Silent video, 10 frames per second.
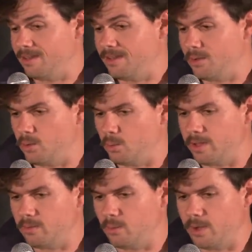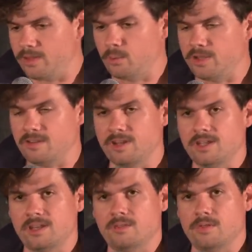you know, the way that we did
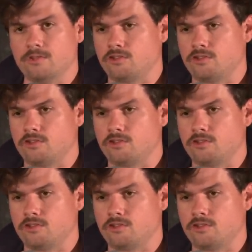it in this